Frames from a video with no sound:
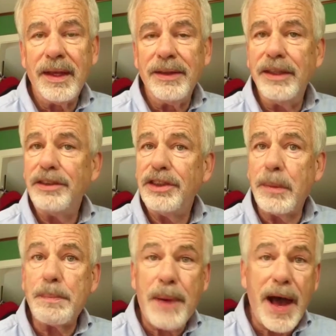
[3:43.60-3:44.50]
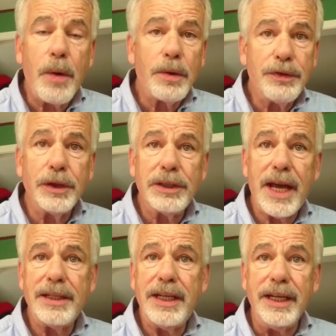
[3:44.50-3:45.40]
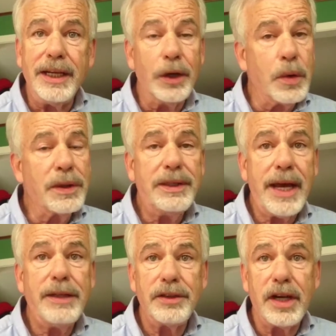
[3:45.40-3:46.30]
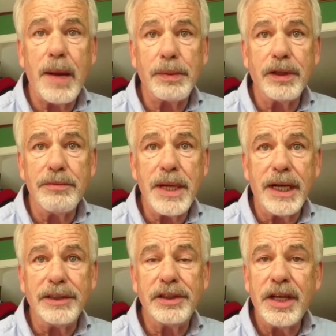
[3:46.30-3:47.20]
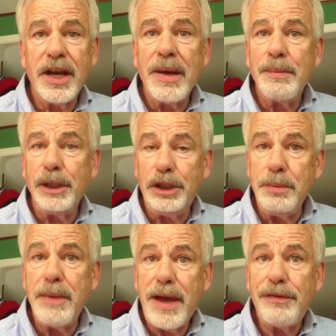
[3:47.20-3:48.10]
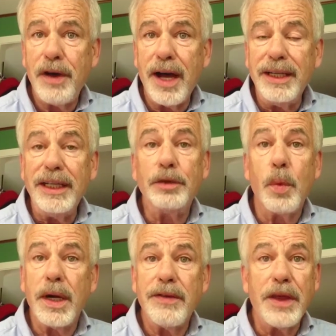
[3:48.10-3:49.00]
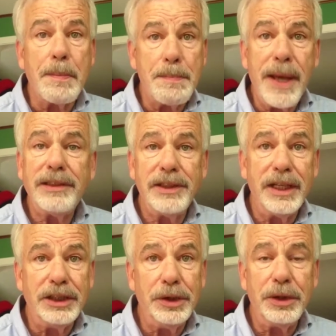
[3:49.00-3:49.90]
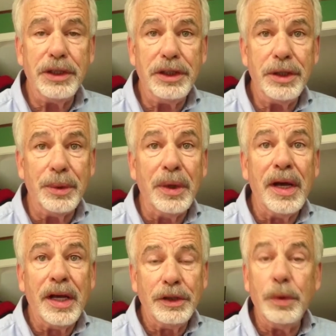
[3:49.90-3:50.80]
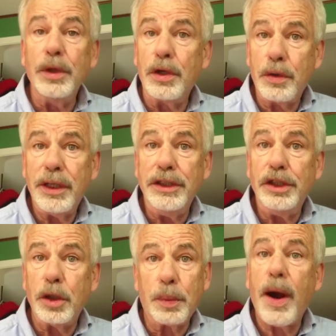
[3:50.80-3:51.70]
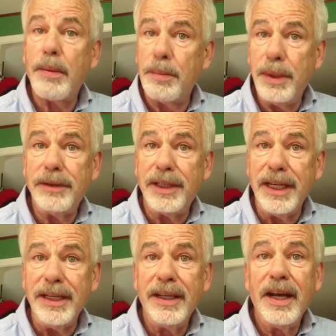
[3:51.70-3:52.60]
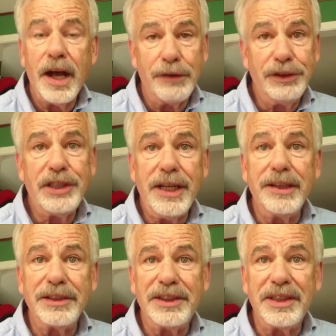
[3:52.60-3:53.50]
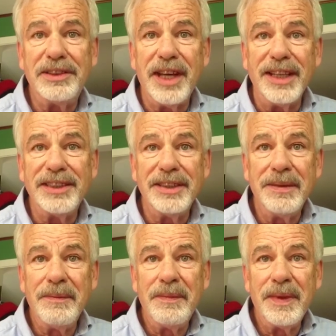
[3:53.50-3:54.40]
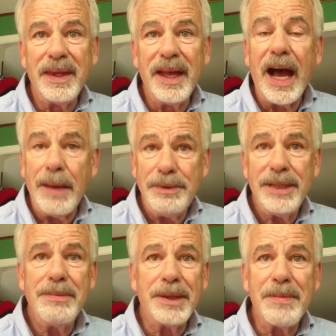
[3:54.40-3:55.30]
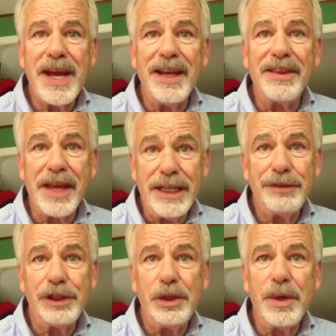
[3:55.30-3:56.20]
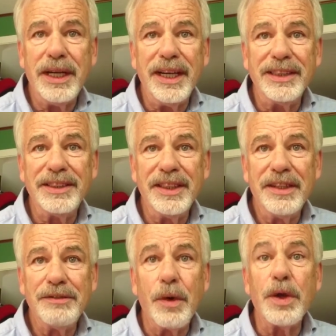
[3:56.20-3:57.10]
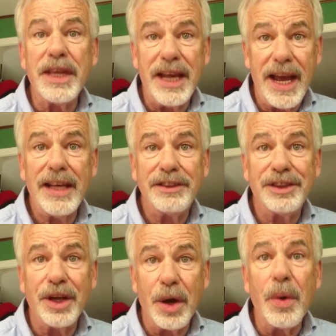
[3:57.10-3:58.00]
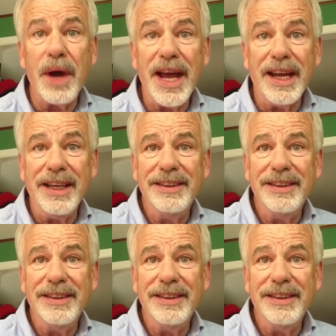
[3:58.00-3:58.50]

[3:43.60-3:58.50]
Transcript: This is a powerful technique. It only takes a couple of minutes, but you may find it's one of the best things you can do to increase your probability of sales success. I'm Tim McMahon. Thanks for joining us for the SOA.